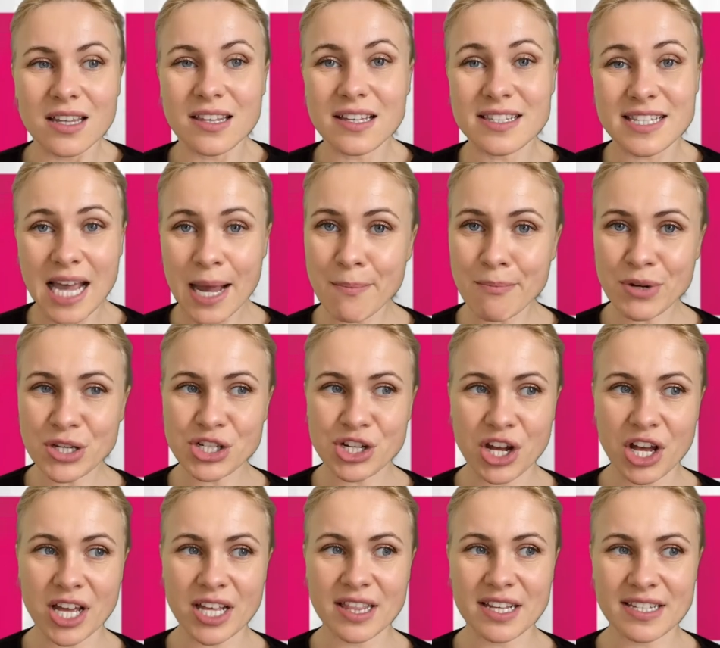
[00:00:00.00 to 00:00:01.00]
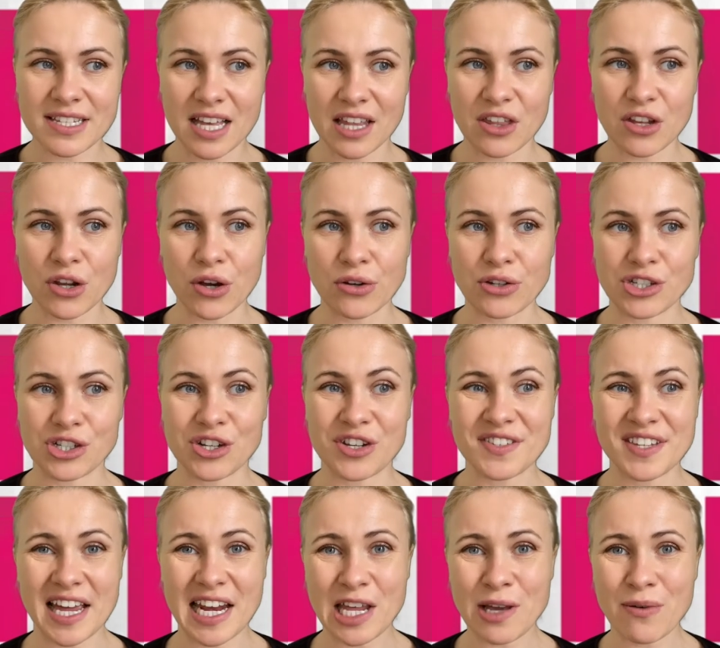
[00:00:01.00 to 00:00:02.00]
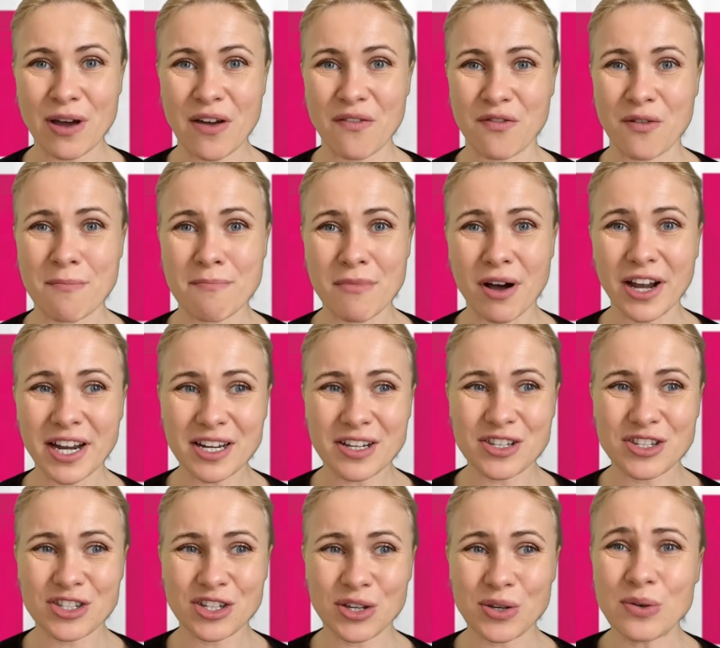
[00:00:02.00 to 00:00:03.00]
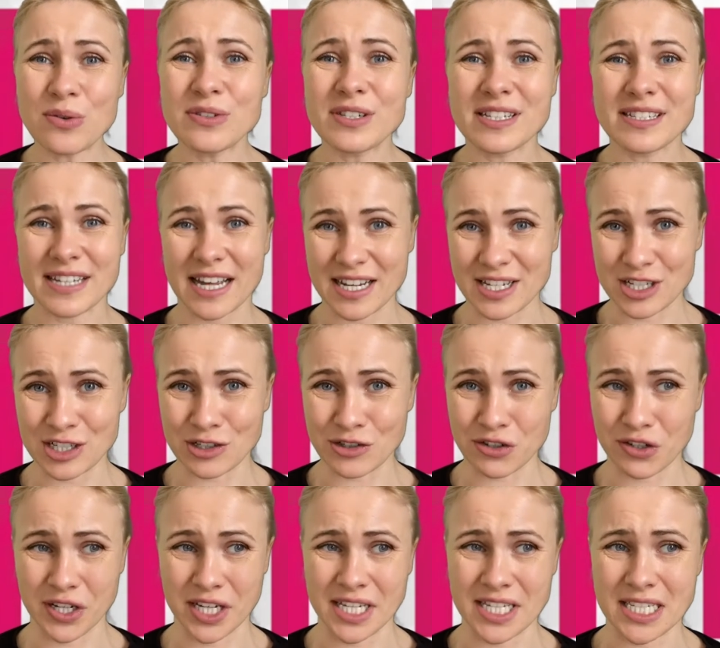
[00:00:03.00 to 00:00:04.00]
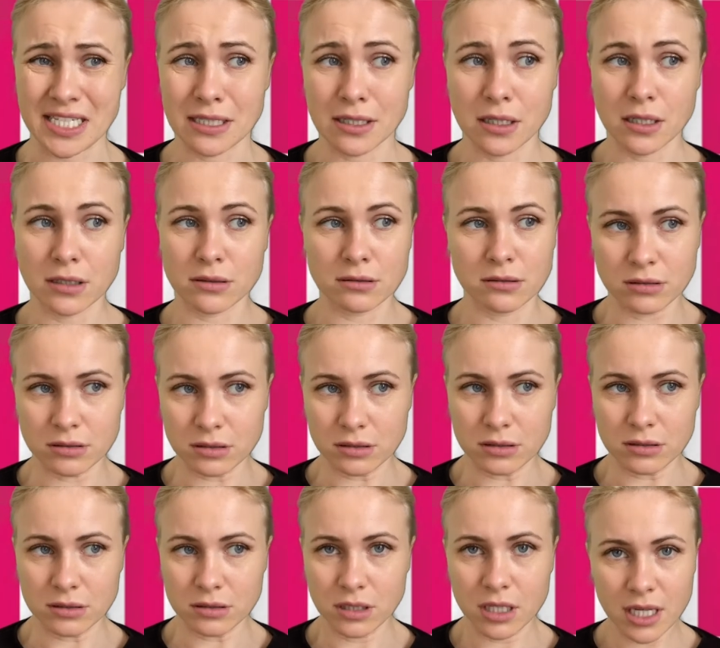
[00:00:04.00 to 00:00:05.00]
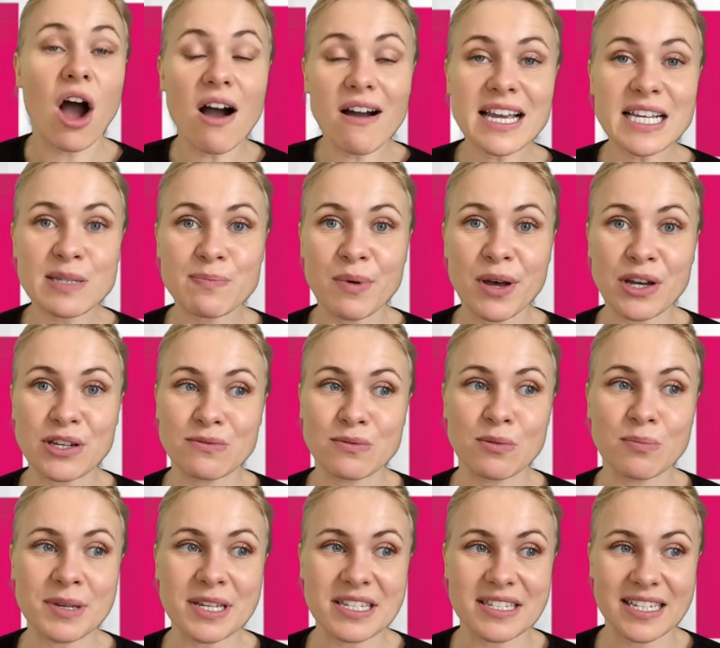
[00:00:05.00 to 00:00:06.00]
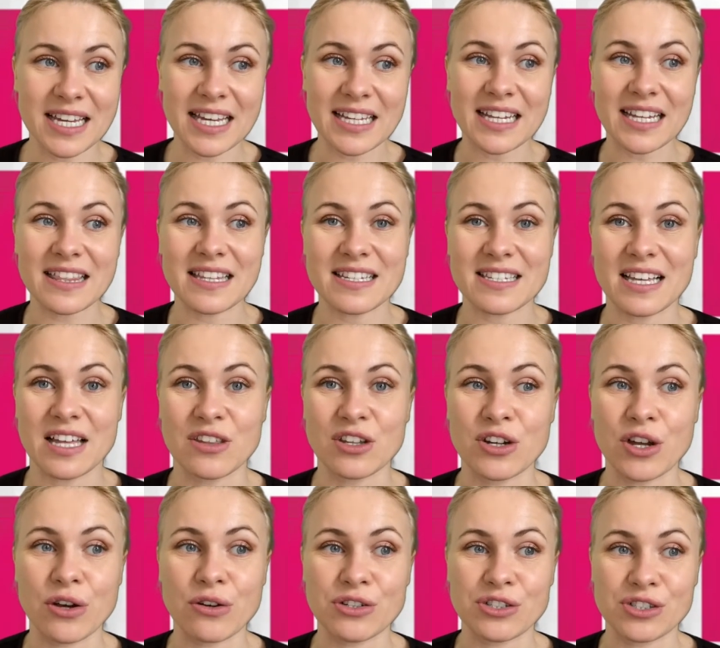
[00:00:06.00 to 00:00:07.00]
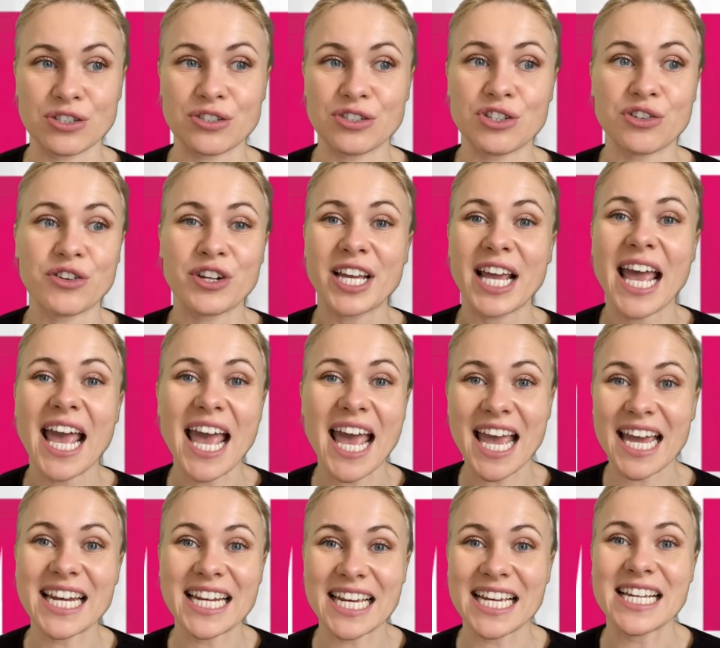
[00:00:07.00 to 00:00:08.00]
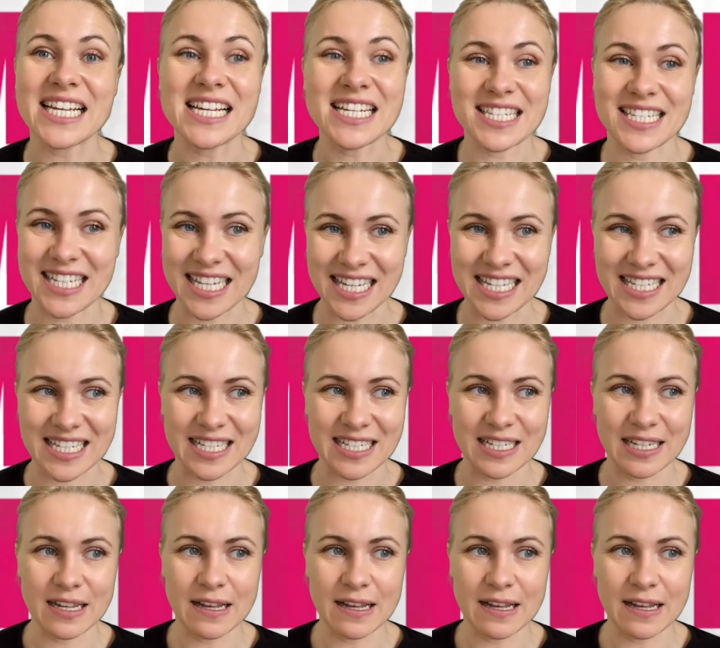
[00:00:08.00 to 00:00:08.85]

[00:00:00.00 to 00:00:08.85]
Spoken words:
temperature in the Southern Ocean is anywhere from -2 to 10 degrees. Ooh. Icebergs will be seen in the Southern Ocean during any season.